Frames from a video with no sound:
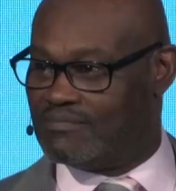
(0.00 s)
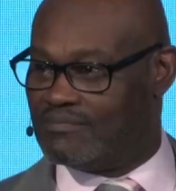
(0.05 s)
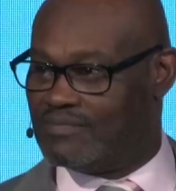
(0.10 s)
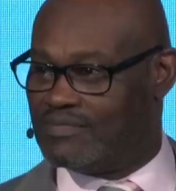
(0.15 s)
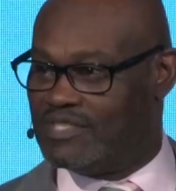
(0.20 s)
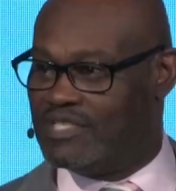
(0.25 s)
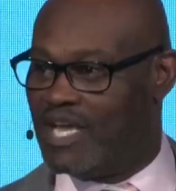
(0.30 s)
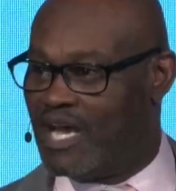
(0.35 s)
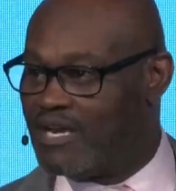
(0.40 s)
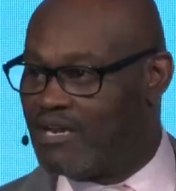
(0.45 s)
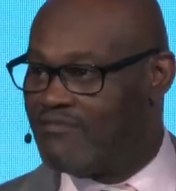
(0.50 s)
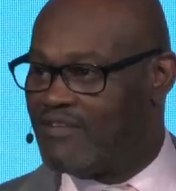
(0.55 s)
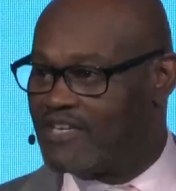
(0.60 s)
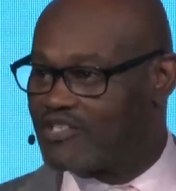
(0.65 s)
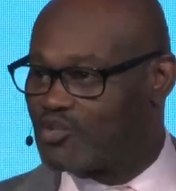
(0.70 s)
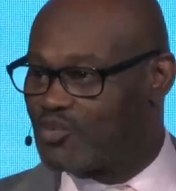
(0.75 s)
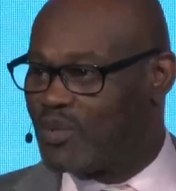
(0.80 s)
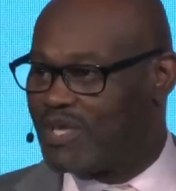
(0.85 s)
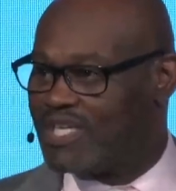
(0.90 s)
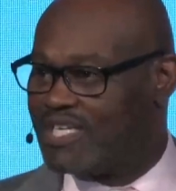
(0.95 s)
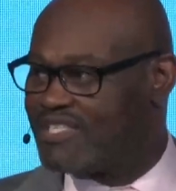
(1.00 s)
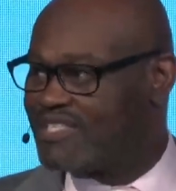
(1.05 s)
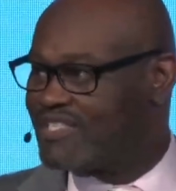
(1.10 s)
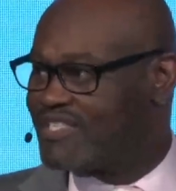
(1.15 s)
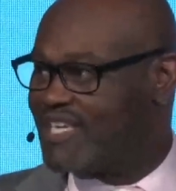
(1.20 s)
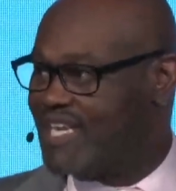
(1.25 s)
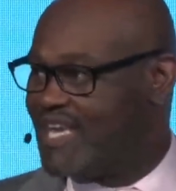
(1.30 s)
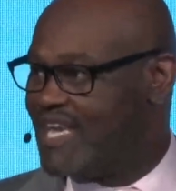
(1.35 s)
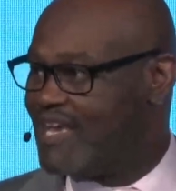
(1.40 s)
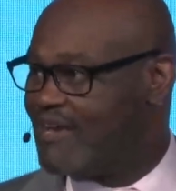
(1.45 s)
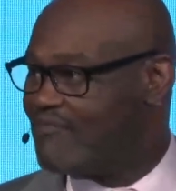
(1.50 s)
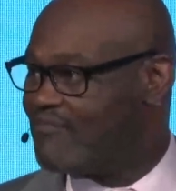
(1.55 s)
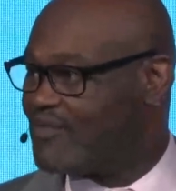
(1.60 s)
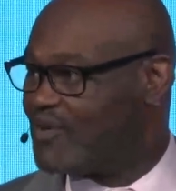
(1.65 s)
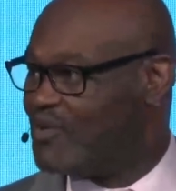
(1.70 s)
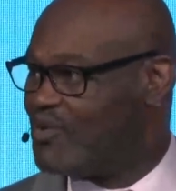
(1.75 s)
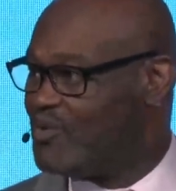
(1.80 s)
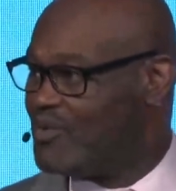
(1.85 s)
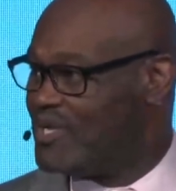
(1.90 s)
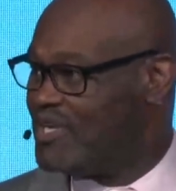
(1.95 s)
None of us really see him for
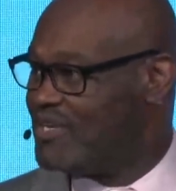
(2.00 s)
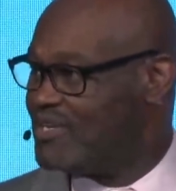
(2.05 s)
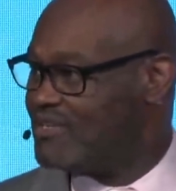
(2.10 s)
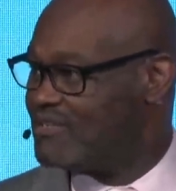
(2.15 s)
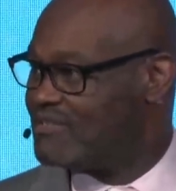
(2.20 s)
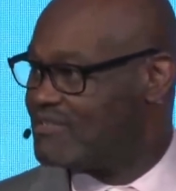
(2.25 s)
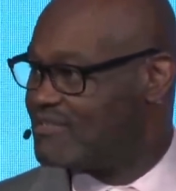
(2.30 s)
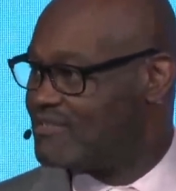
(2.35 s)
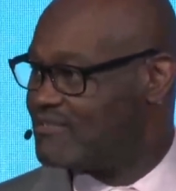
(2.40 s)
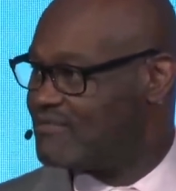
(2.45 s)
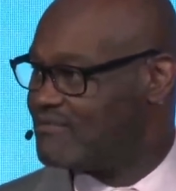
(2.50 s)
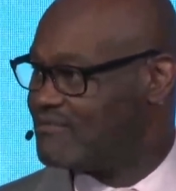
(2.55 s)
who he is.